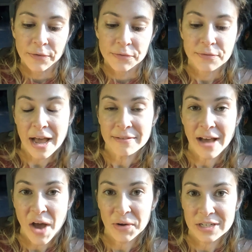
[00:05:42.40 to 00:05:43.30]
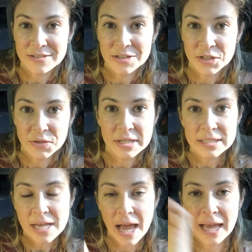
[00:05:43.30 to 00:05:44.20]
5 hours to do
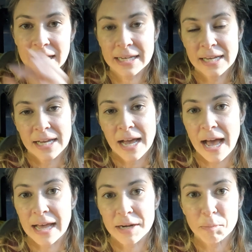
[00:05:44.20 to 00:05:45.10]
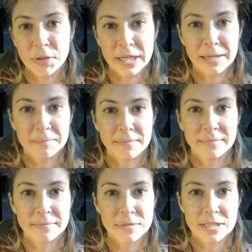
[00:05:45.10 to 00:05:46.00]
this hike at a pretty
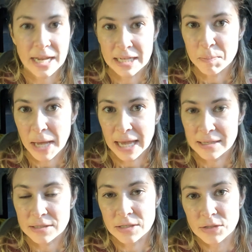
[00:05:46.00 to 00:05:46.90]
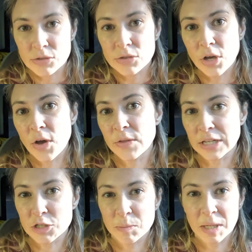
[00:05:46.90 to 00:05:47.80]
steady pace, so that
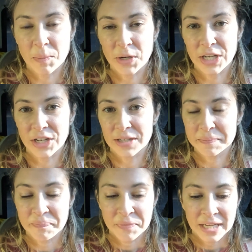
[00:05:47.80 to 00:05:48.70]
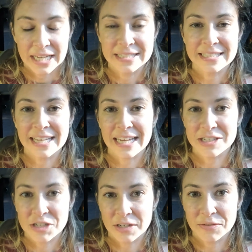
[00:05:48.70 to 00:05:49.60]
should be a pretty good
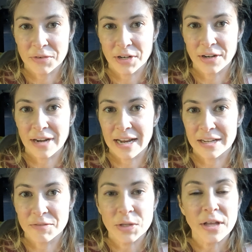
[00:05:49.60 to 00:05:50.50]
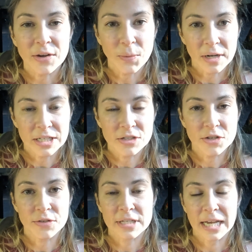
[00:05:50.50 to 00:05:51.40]
indication for any of you that are wanting to
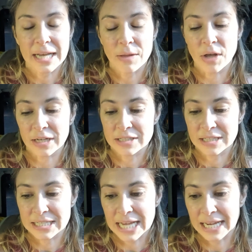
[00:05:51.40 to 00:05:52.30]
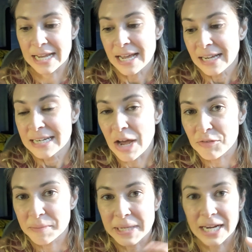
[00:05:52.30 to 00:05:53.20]
do this hike how long it's going to take. Now
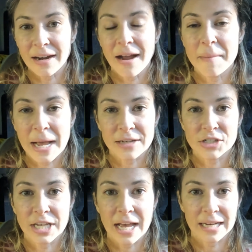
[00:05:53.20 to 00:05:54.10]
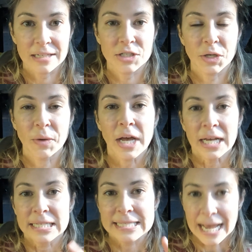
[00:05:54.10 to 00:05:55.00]
from here, I'm actually heading to
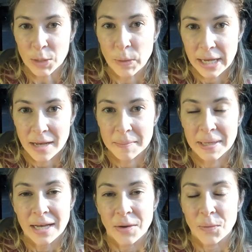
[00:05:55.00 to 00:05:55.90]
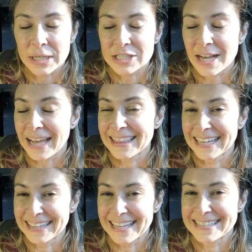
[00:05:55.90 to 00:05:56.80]
Skwim, which I
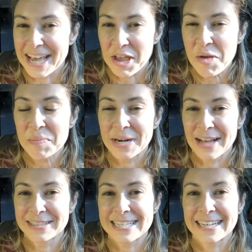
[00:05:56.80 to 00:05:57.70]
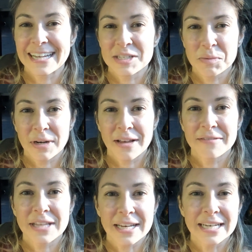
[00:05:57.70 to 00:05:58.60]
think that's how you pronounce it. It's one of
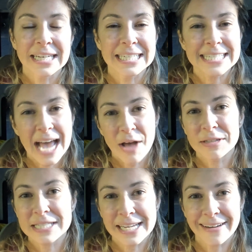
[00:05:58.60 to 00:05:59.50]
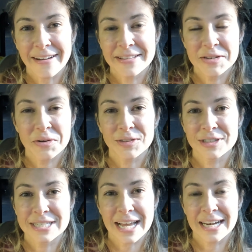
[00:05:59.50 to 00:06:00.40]
the towns here on the
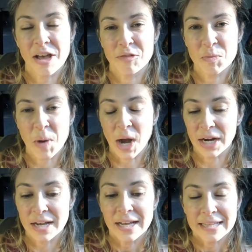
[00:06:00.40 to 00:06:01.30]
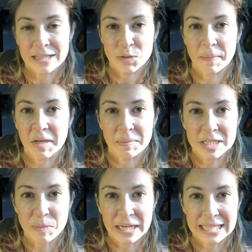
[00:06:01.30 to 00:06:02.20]
northern side of the park. That's where I'm going to be
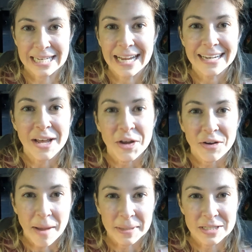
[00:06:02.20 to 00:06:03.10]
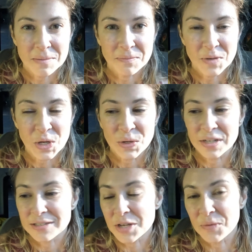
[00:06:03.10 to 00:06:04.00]
spending the night, grabbing some food.
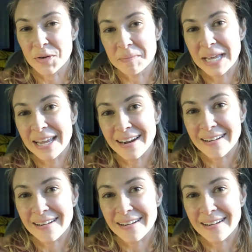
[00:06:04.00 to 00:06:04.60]
So from here,